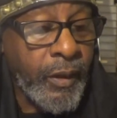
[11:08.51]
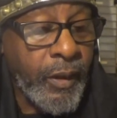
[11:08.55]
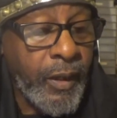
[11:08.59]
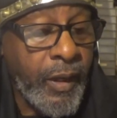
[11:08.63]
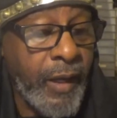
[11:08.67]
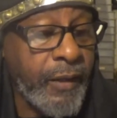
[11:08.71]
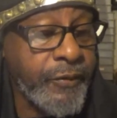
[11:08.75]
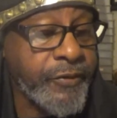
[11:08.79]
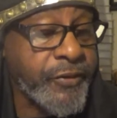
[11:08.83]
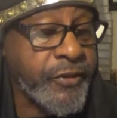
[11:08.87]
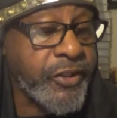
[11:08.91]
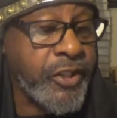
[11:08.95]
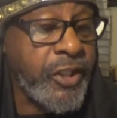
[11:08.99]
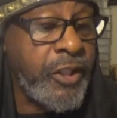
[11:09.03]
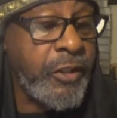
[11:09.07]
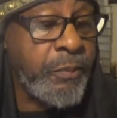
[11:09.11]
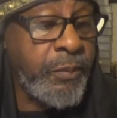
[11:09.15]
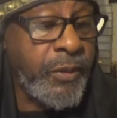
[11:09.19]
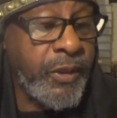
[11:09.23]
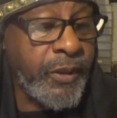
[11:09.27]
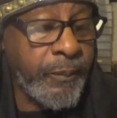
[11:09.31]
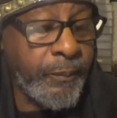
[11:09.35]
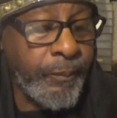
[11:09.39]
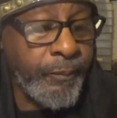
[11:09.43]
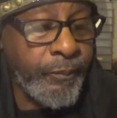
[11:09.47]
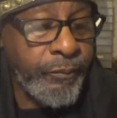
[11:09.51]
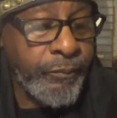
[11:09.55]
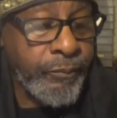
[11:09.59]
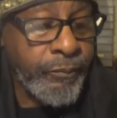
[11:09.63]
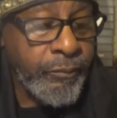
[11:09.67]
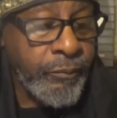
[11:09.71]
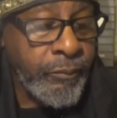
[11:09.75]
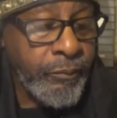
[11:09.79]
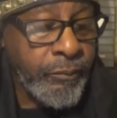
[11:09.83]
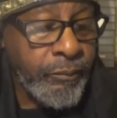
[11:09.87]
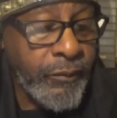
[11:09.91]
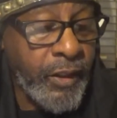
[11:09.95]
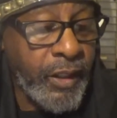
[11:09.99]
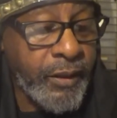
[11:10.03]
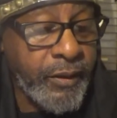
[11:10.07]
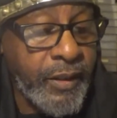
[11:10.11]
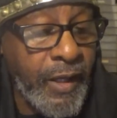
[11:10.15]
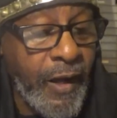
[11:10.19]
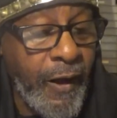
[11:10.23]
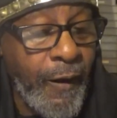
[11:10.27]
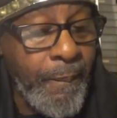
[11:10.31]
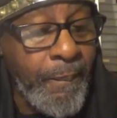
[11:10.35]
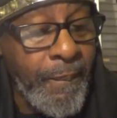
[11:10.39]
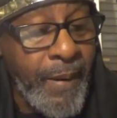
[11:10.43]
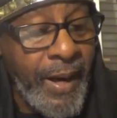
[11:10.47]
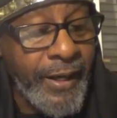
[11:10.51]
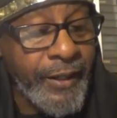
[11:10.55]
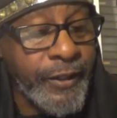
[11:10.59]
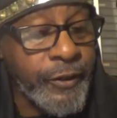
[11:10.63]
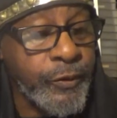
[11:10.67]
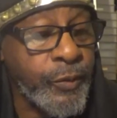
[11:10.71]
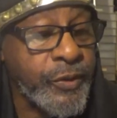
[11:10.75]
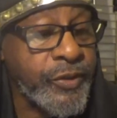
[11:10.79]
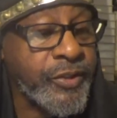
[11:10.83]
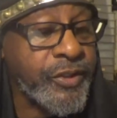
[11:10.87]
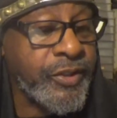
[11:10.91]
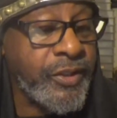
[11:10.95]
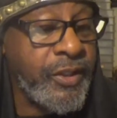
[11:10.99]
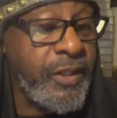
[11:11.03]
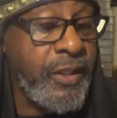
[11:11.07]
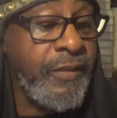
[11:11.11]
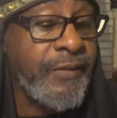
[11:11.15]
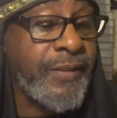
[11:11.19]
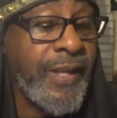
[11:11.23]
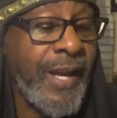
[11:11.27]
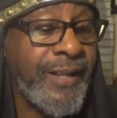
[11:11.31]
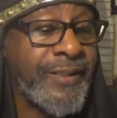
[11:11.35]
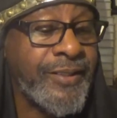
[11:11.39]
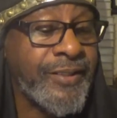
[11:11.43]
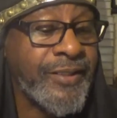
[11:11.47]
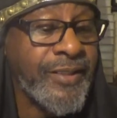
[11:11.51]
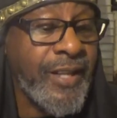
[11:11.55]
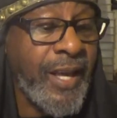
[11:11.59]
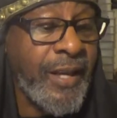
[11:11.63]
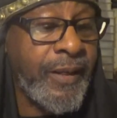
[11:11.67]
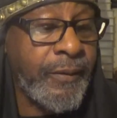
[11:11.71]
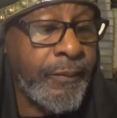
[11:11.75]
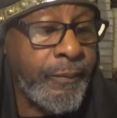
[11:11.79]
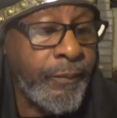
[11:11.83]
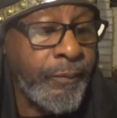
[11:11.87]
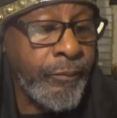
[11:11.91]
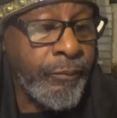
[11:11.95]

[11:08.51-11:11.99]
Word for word: have sent me, that thou mightest receive thy sight